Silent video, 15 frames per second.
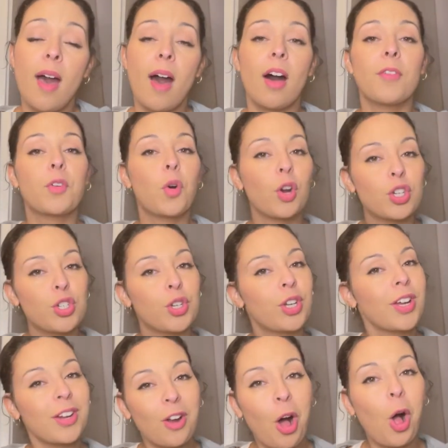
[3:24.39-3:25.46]
Of course, you
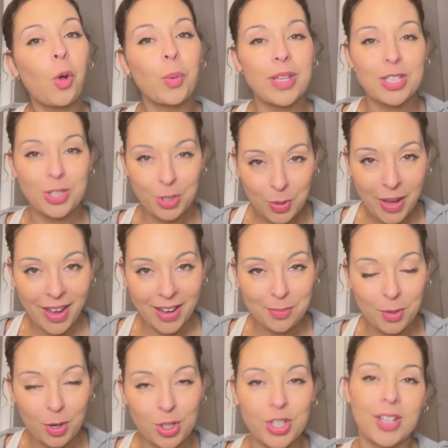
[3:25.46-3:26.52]
could always do hand
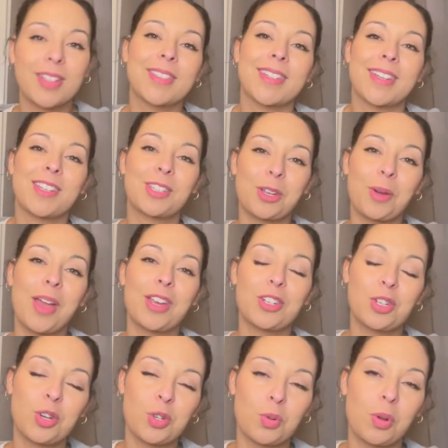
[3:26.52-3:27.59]
motions. And so as
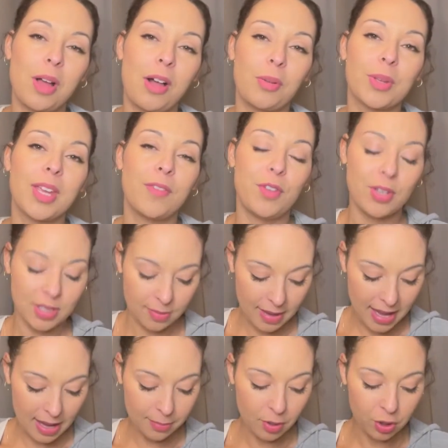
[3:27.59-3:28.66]
usual, I'll give you some
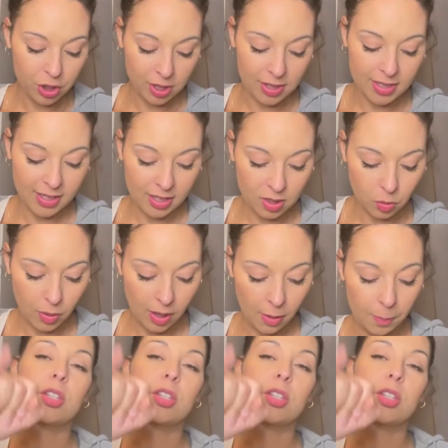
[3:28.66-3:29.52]
hand motions as well.